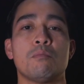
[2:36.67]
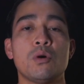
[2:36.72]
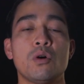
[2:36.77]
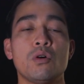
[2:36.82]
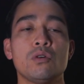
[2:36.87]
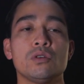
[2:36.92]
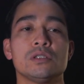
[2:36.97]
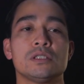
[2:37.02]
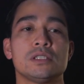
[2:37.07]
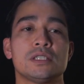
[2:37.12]

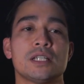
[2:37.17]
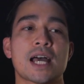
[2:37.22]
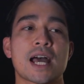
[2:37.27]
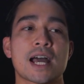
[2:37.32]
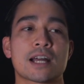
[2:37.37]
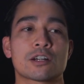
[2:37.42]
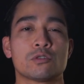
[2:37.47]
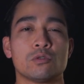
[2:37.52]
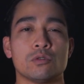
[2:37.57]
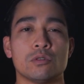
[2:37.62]
pulls the
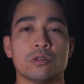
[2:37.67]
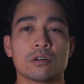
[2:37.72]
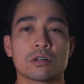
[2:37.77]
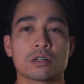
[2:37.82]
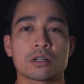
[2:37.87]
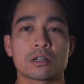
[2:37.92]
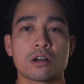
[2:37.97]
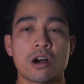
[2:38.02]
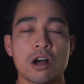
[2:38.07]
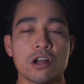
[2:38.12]
actual
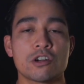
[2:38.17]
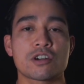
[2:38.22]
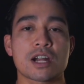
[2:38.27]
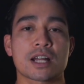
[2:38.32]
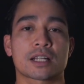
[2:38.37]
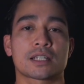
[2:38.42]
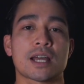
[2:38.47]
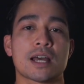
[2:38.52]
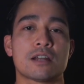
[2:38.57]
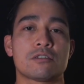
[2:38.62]

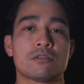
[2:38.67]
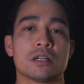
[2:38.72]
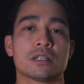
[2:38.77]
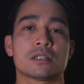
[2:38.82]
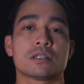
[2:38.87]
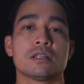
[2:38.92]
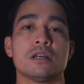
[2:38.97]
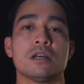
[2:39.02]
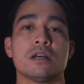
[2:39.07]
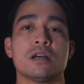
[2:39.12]
contract
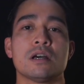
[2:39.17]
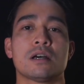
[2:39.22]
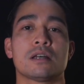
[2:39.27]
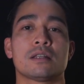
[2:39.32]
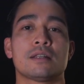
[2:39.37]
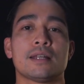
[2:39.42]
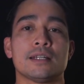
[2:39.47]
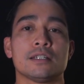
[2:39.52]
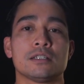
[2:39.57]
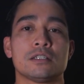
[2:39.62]
address
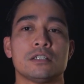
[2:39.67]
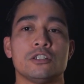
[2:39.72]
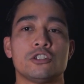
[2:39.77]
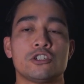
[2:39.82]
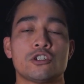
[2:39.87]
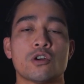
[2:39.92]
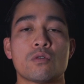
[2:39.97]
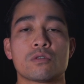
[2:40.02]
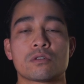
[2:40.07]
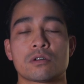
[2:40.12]
that's
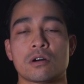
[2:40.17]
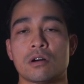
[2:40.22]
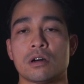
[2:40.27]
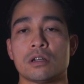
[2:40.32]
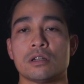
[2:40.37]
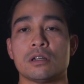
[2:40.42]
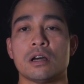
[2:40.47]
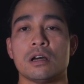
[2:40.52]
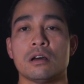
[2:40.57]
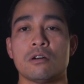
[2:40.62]
shown
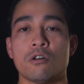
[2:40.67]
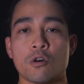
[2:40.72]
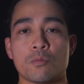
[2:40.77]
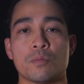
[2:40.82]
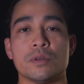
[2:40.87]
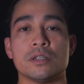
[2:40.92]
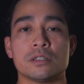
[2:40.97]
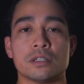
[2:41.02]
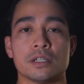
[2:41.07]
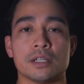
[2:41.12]
on
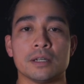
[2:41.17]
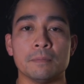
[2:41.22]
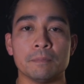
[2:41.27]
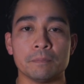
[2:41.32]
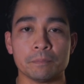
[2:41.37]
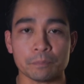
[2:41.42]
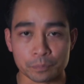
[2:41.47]
OpenSea.